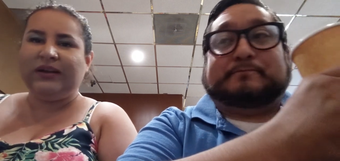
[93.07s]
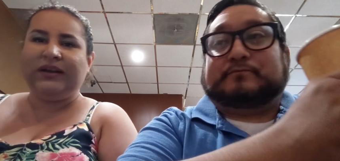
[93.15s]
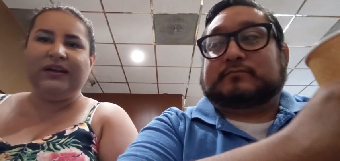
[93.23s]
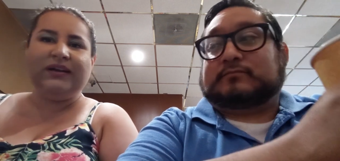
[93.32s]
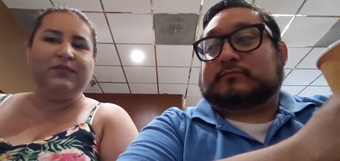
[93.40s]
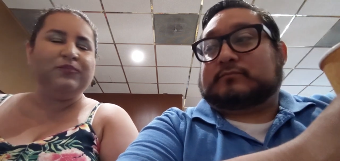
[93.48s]

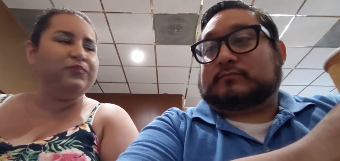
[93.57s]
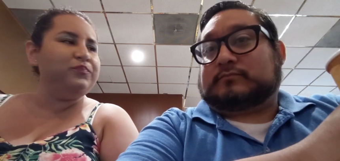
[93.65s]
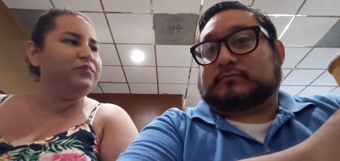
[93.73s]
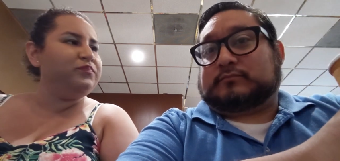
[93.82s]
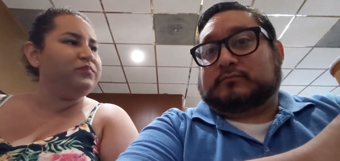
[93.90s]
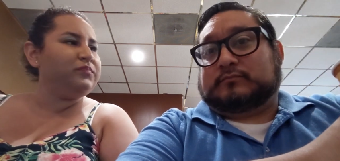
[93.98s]

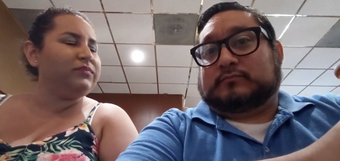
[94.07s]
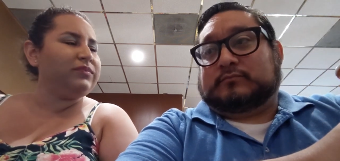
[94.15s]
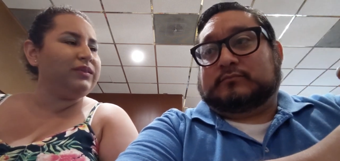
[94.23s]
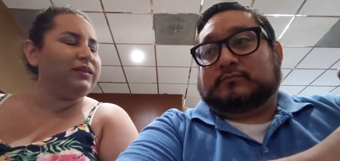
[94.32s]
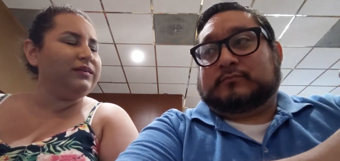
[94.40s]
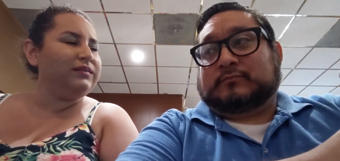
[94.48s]
Speaker 1: um,
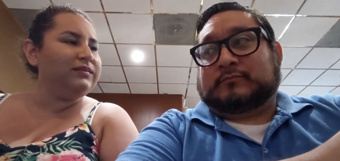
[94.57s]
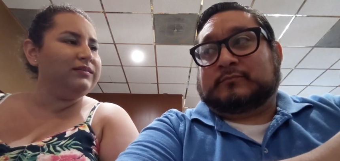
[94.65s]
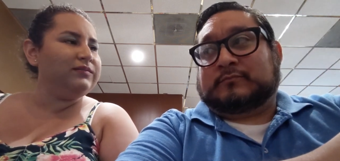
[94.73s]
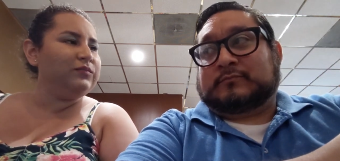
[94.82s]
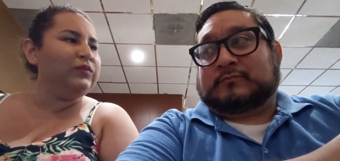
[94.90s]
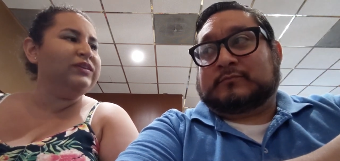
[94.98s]

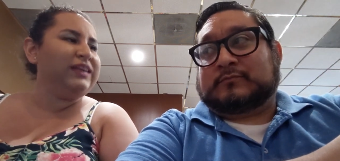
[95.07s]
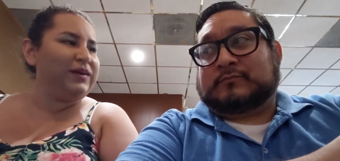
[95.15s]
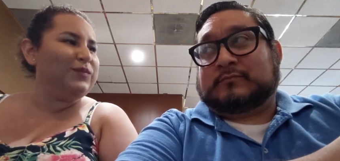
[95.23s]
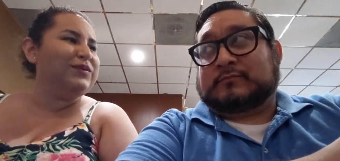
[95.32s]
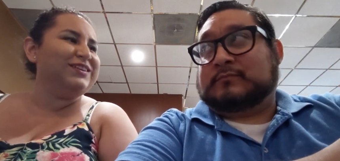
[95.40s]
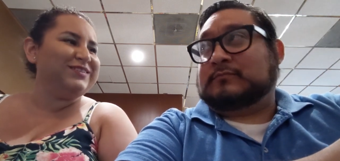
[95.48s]
we
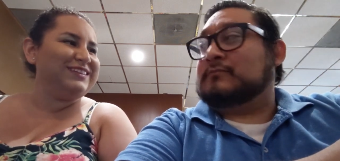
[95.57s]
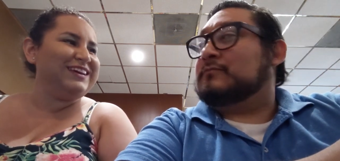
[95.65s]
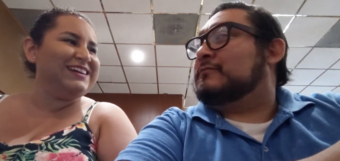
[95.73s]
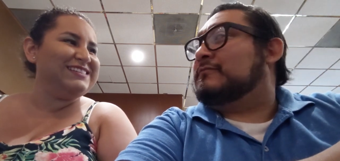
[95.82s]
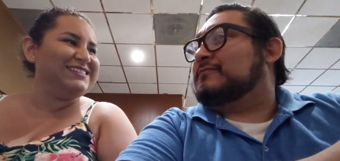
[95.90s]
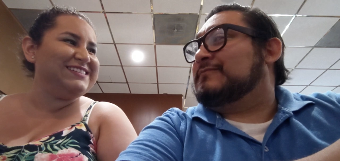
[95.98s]
think we know the
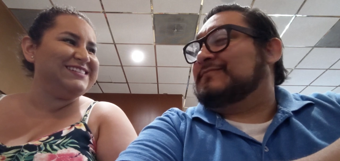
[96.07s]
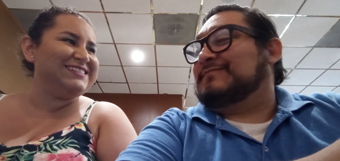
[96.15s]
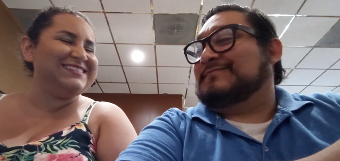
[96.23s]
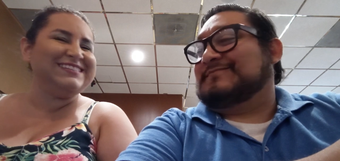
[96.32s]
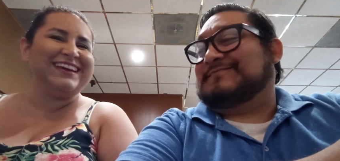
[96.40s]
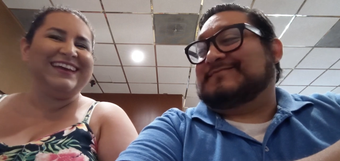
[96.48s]
answers.
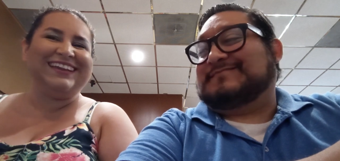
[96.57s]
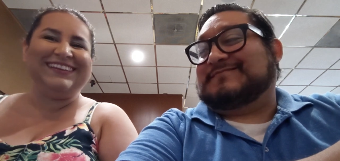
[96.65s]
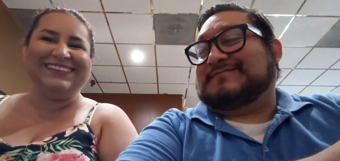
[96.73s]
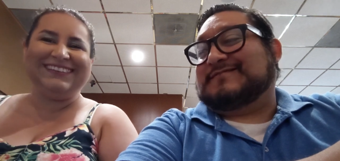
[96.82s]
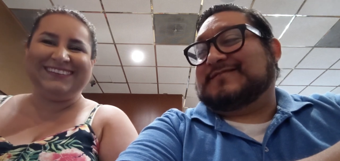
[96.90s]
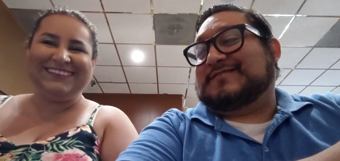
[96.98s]

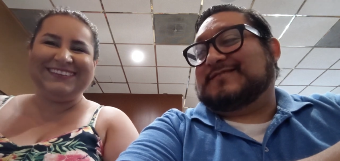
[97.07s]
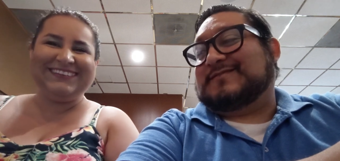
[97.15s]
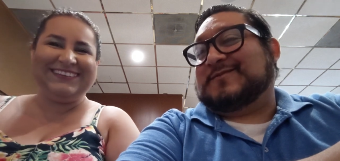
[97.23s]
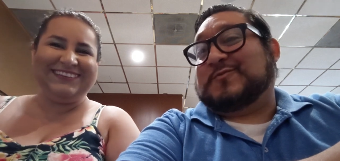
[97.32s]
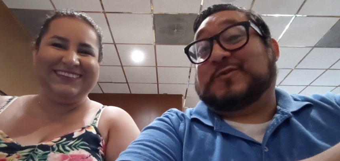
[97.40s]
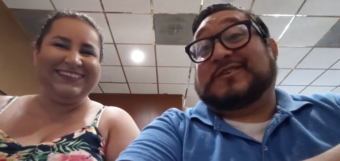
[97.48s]
And
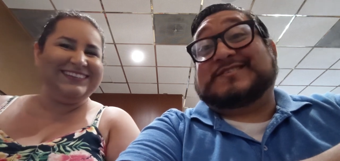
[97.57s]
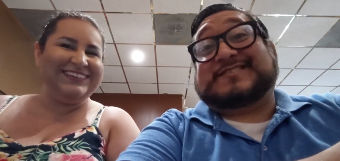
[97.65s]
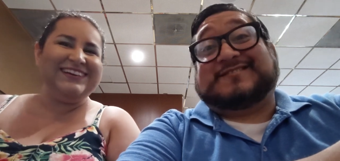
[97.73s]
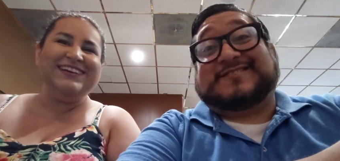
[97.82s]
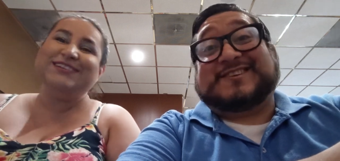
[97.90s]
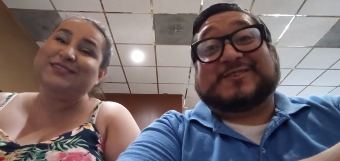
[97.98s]
Speaker 2: well,
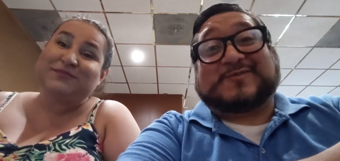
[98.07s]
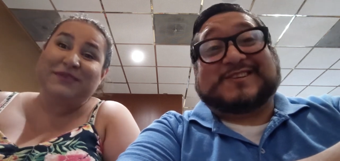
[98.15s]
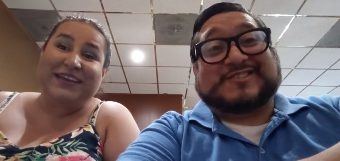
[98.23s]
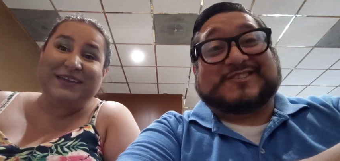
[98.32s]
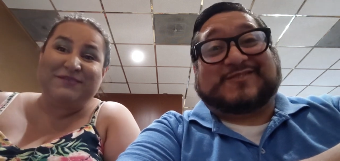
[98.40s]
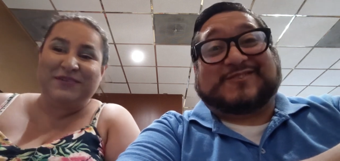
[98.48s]
look
Speaker 1: at the
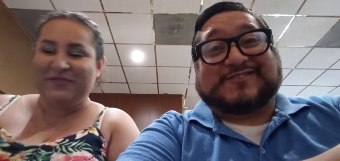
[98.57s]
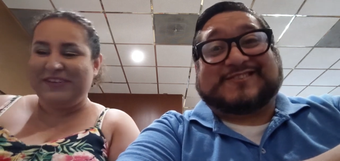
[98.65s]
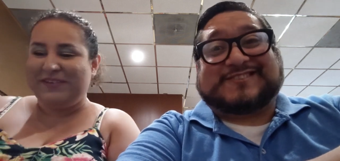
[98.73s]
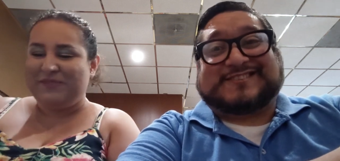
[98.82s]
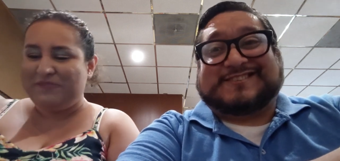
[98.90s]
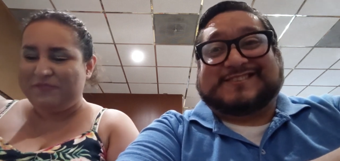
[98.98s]
questions
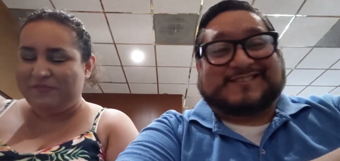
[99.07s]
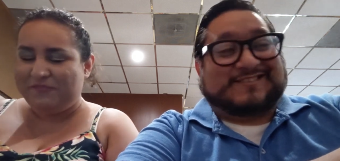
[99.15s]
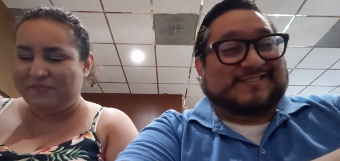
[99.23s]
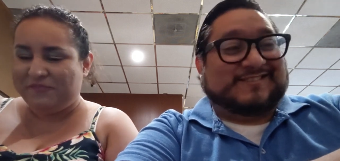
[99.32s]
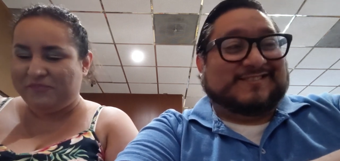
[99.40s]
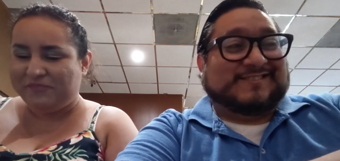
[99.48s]
first,
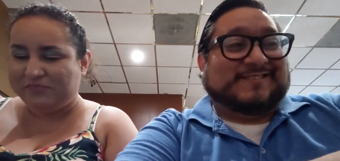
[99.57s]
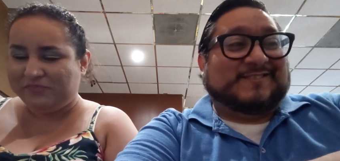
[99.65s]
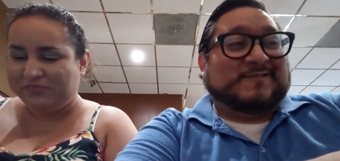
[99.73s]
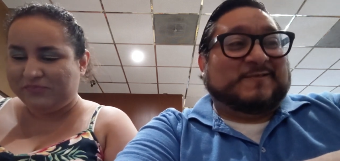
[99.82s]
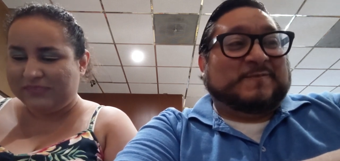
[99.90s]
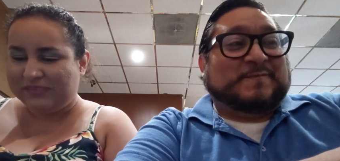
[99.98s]
because
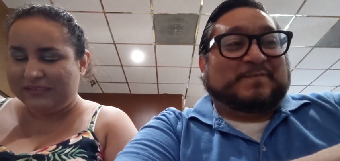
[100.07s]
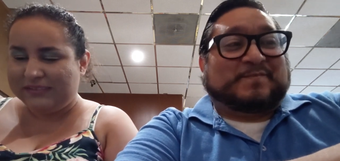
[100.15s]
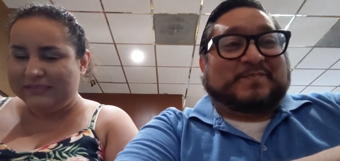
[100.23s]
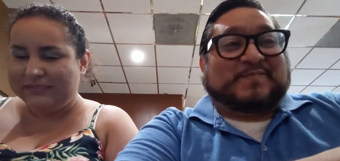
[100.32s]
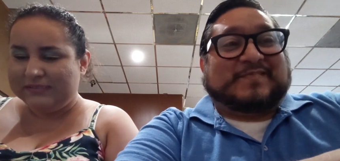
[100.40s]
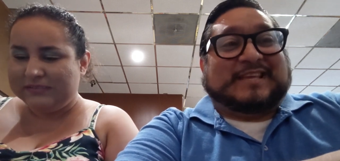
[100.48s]

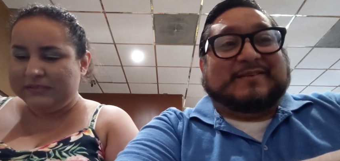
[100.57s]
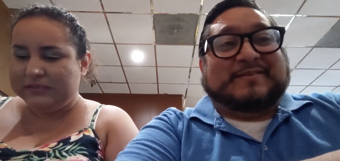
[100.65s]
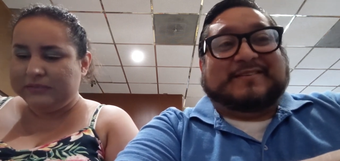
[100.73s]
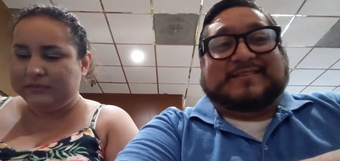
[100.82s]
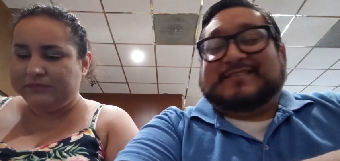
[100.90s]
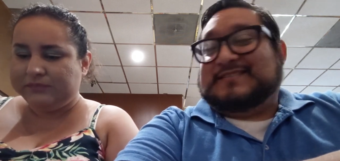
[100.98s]

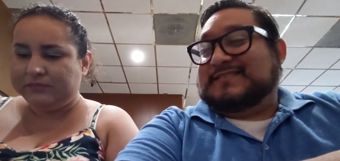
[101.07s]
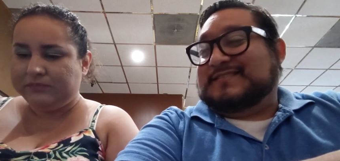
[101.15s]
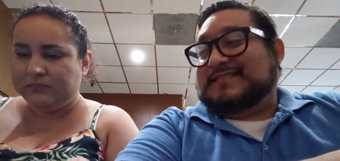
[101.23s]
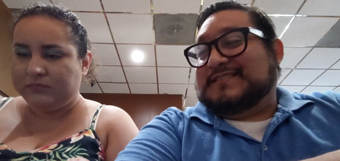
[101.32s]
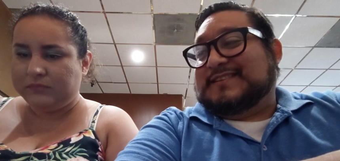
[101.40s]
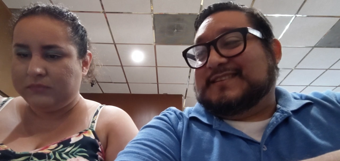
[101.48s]
Speaker 2: they,
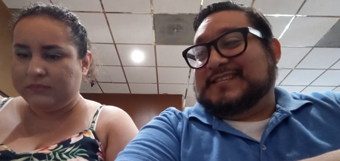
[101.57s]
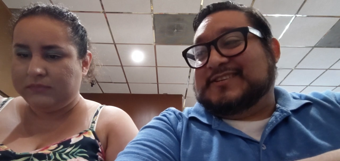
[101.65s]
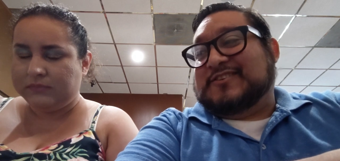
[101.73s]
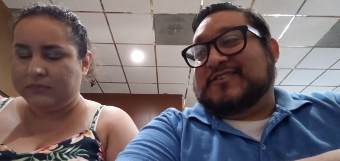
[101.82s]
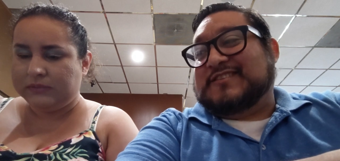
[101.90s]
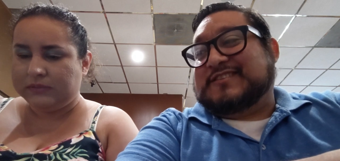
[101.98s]
these
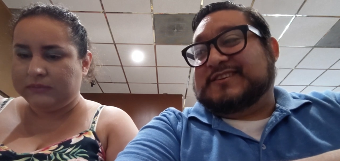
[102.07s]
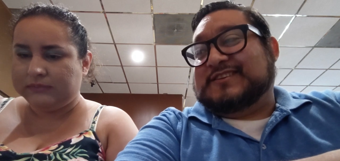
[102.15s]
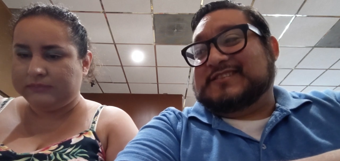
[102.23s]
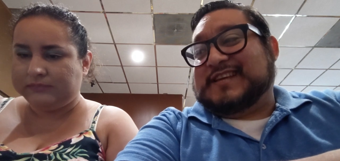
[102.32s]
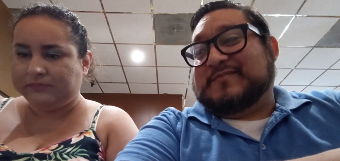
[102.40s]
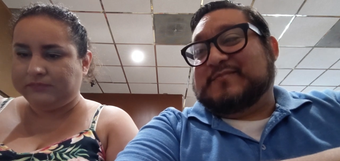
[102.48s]
are not
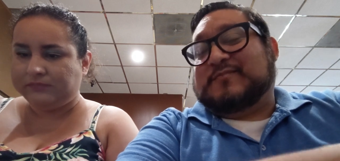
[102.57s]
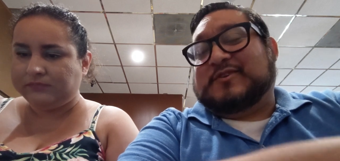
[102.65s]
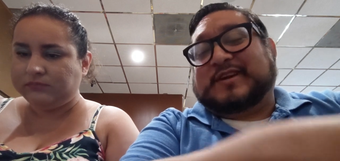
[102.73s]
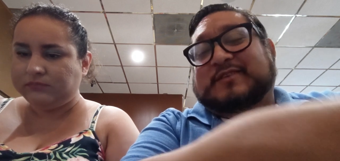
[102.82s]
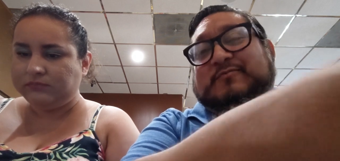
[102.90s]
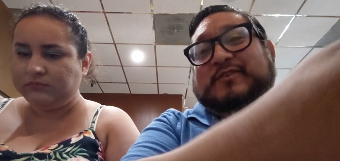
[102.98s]
the same.
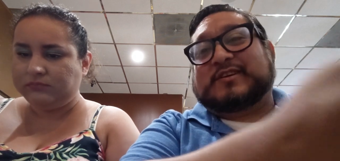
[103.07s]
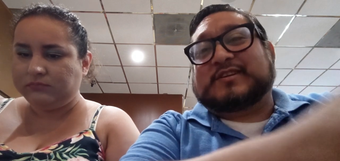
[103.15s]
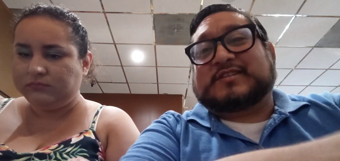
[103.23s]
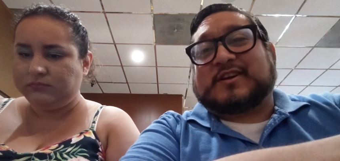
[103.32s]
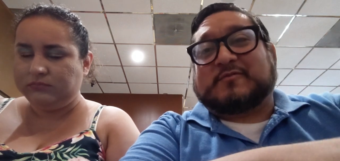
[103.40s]
Okay, well you can